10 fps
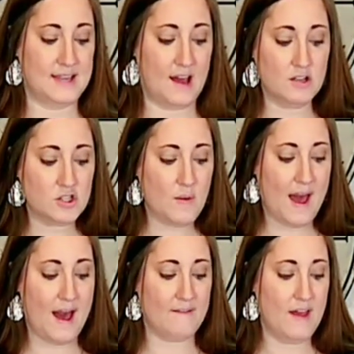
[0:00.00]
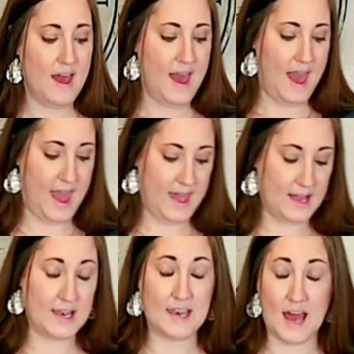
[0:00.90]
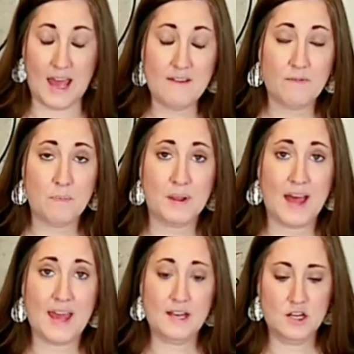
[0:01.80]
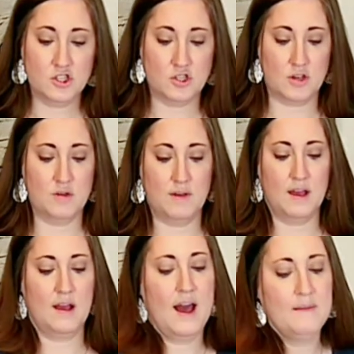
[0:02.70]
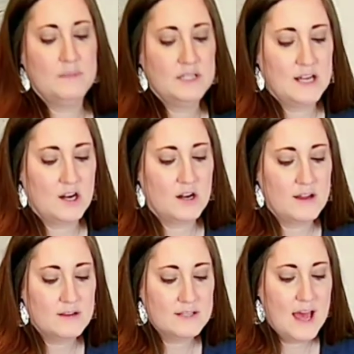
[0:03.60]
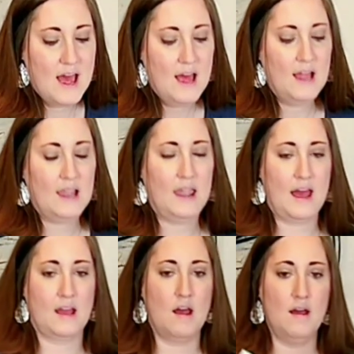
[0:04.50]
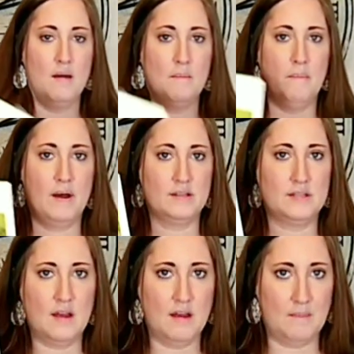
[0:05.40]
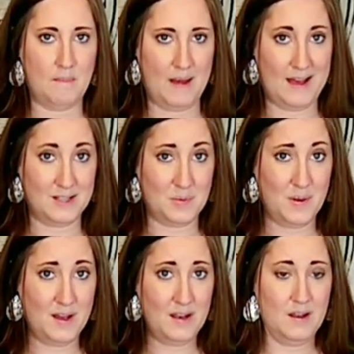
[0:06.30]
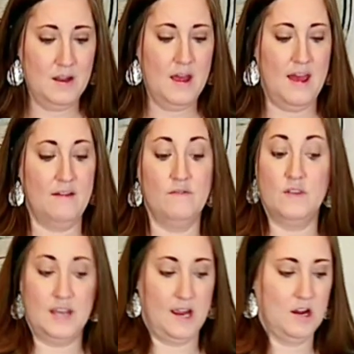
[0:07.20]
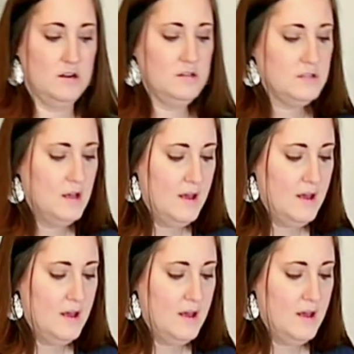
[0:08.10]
They also have a knife blade, so you can cut materials like balsa and basswood and veneers.